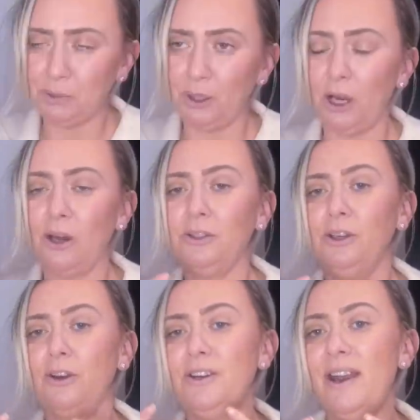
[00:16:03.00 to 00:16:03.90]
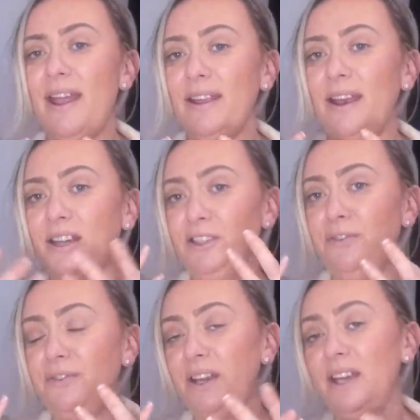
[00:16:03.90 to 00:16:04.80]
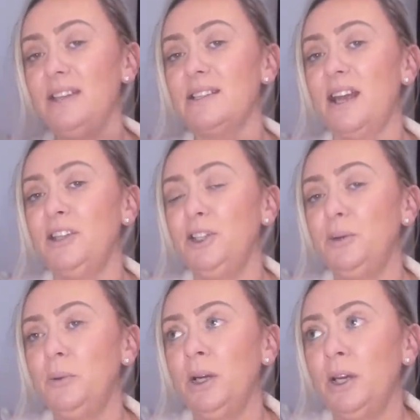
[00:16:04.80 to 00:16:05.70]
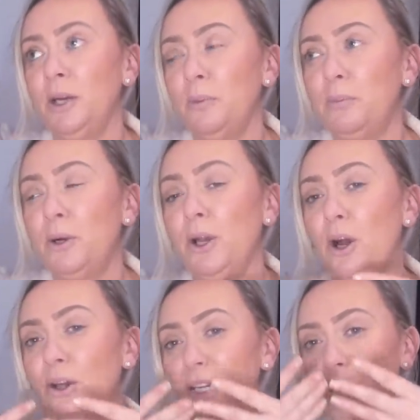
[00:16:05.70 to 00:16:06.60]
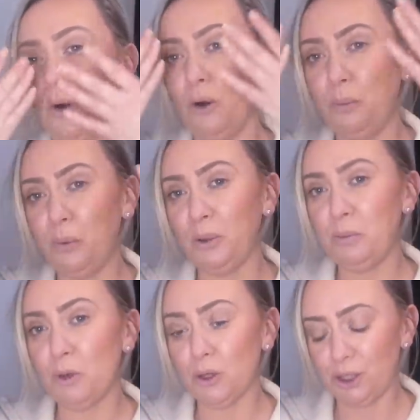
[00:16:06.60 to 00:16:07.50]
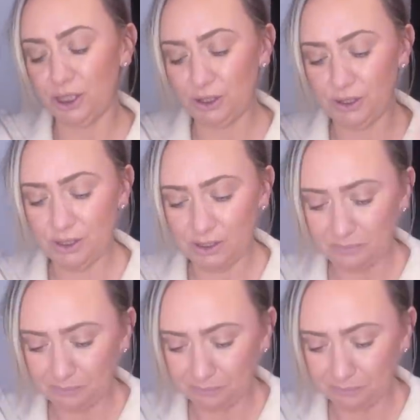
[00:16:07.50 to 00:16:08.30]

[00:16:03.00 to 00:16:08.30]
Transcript: put it on your neck and your face and you put it on in upward motions.